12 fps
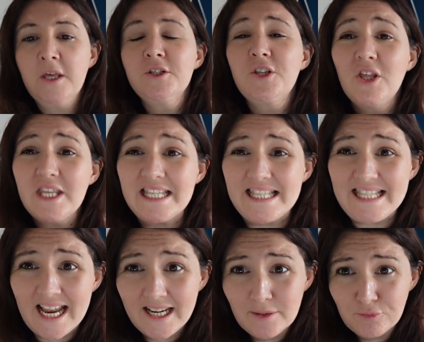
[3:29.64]
So the
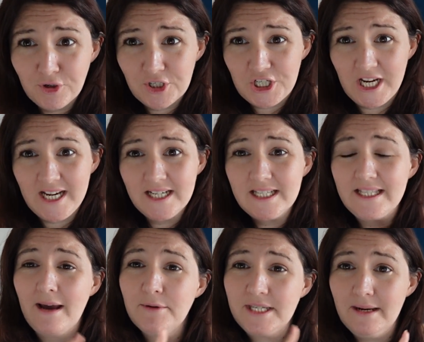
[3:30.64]
second project,
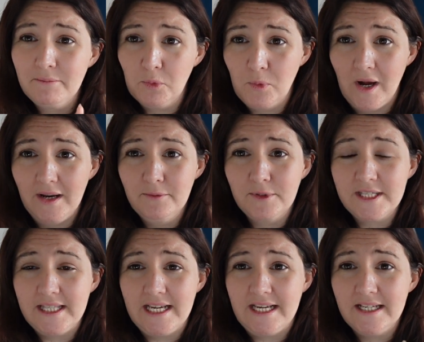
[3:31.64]
that was number 1, was
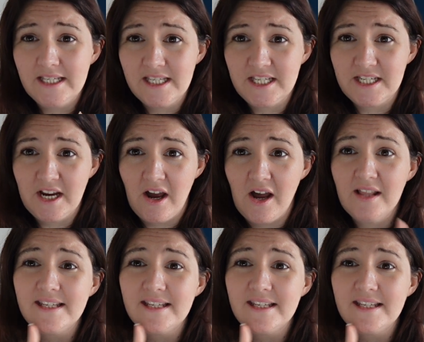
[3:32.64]
the star.